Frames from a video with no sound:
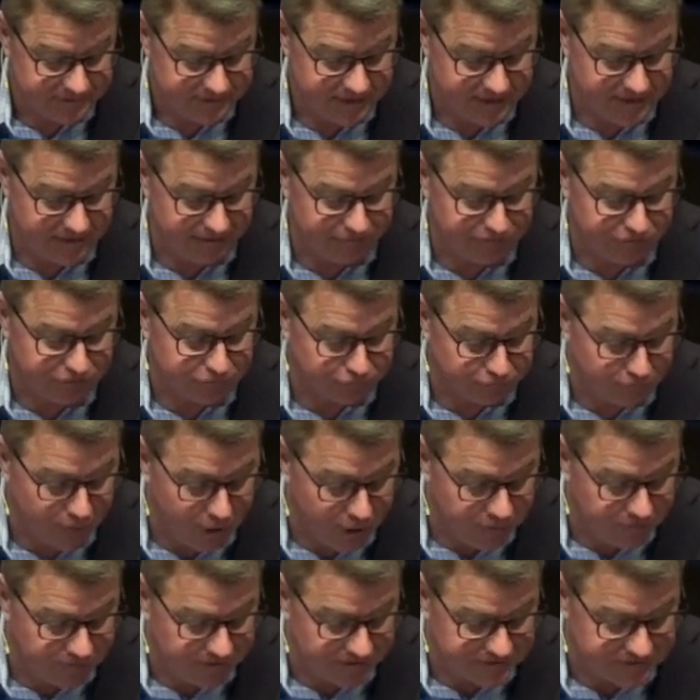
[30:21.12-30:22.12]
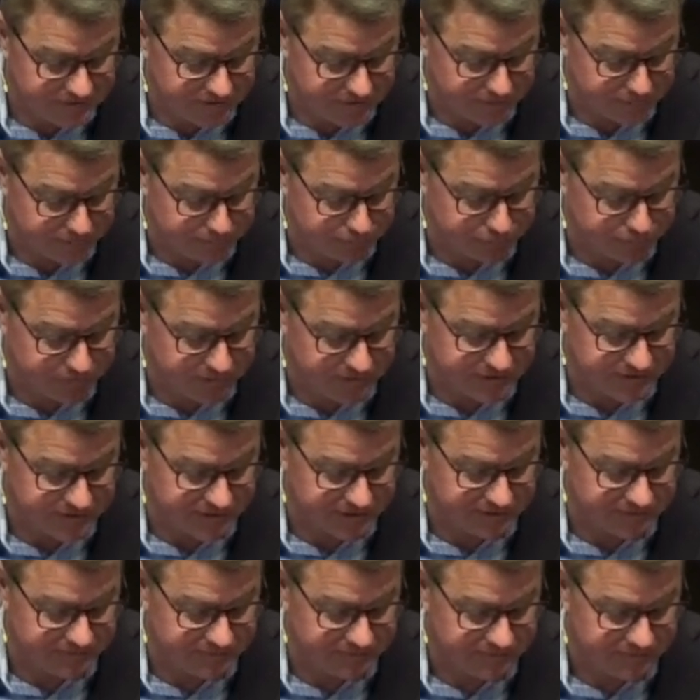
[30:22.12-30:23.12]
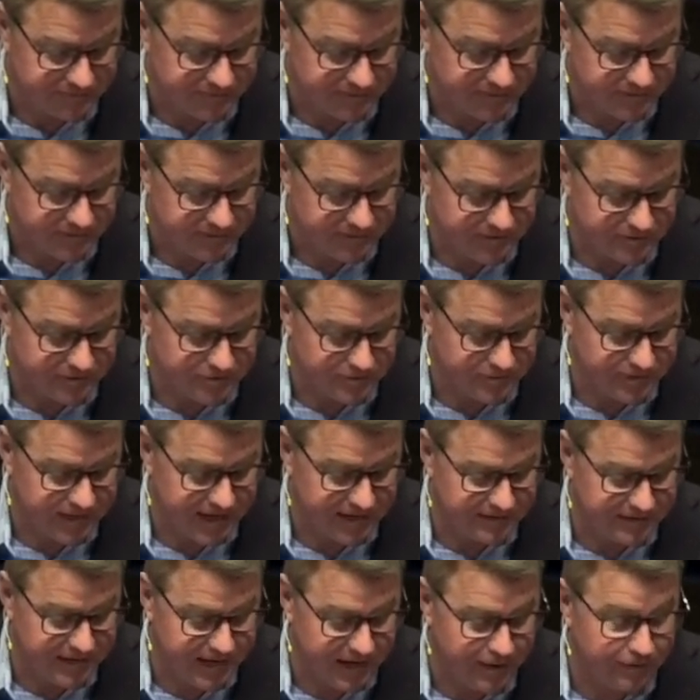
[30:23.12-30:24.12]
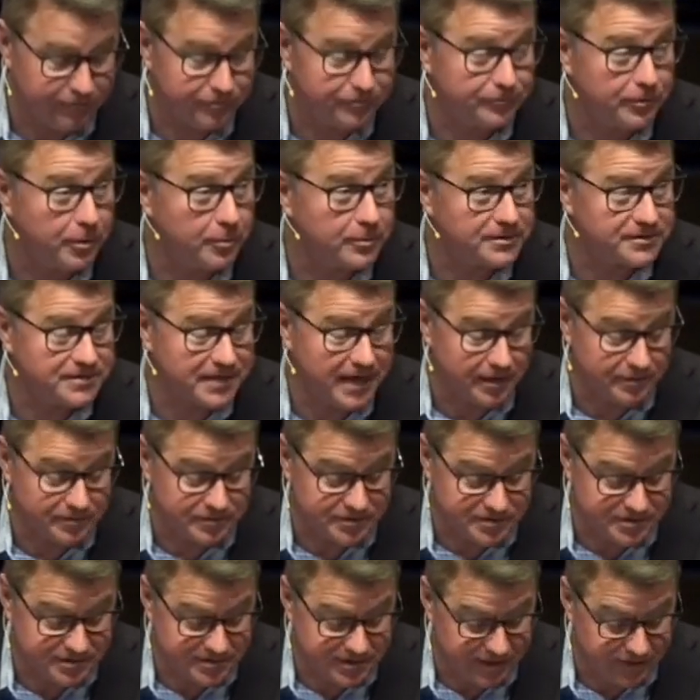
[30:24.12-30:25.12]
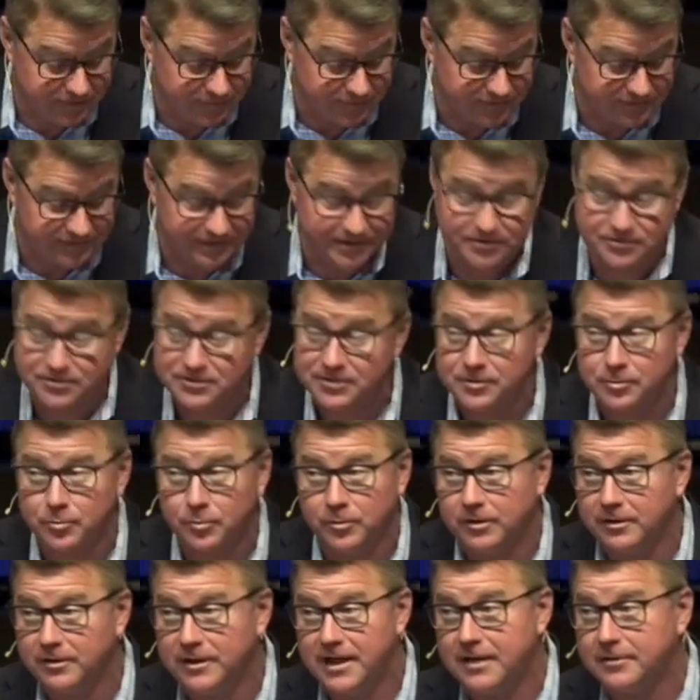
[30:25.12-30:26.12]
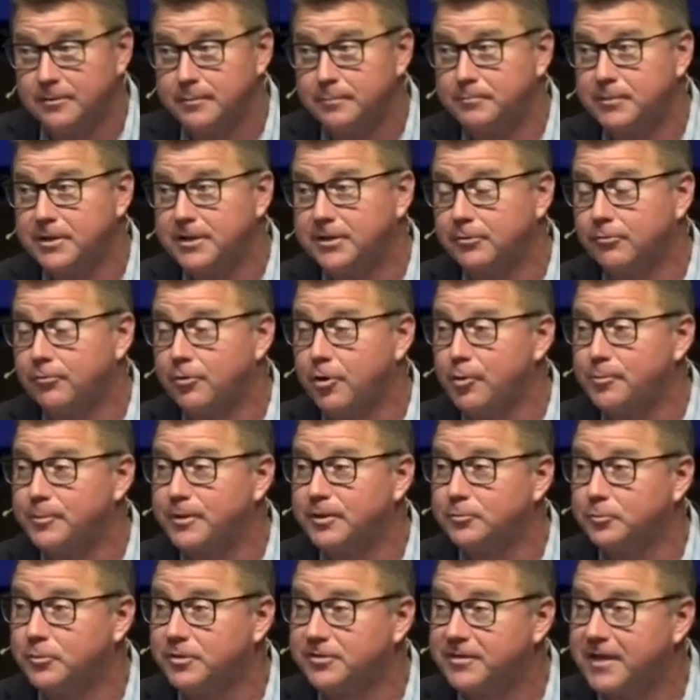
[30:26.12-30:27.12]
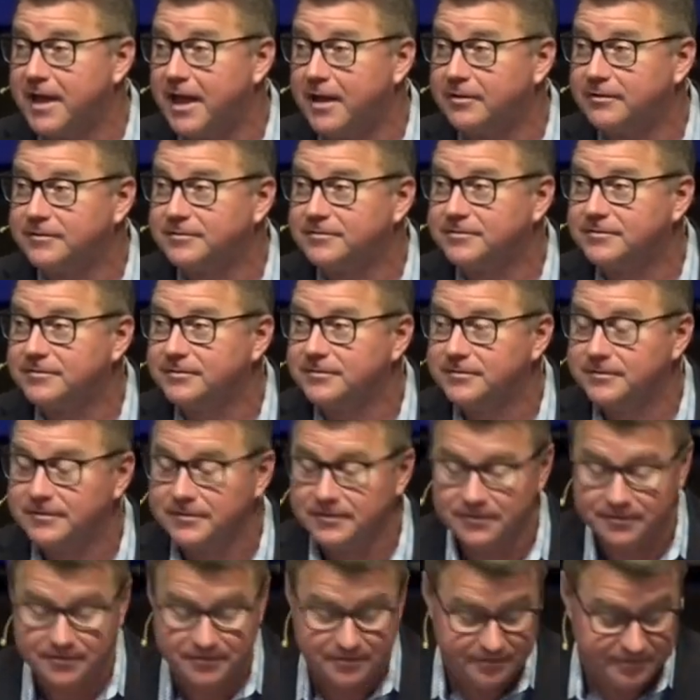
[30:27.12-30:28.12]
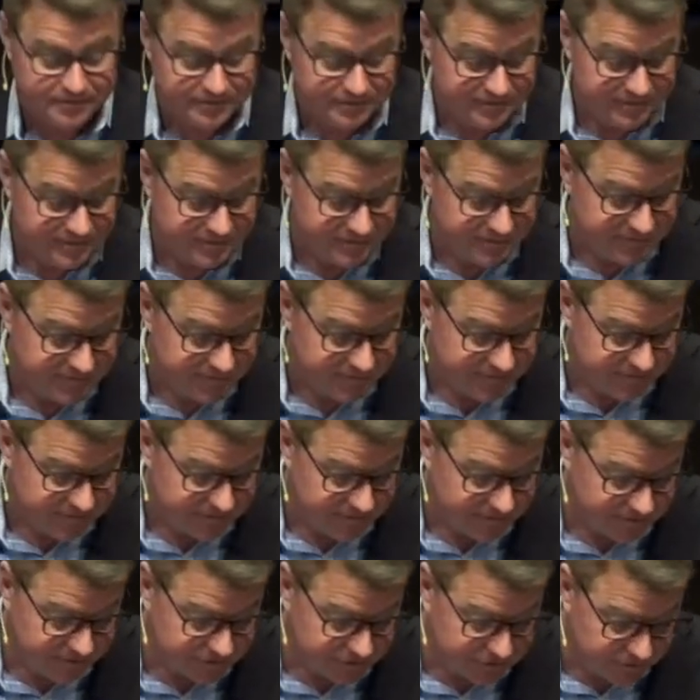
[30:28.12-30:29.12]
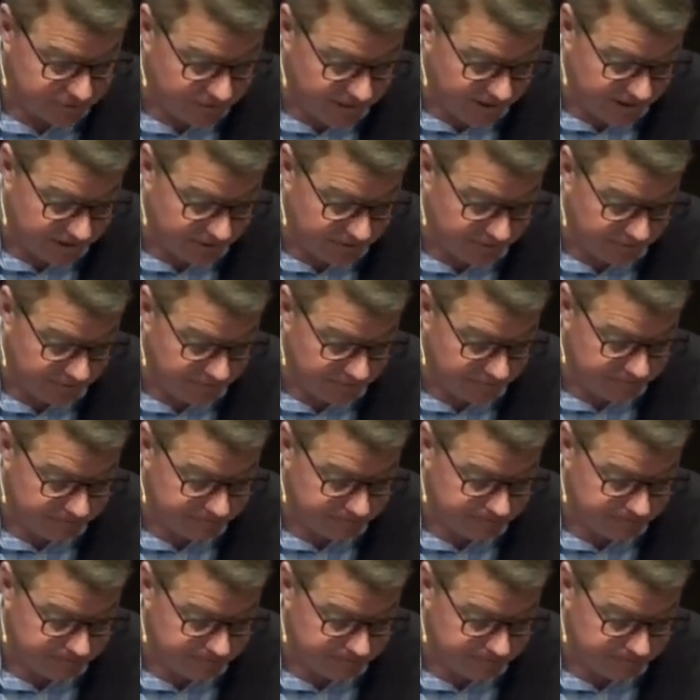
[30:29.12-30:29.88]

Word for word: and have thrown us into prison. And do they now throw us out secretly? You see, you weren't allowed to beat a Roman without a trial.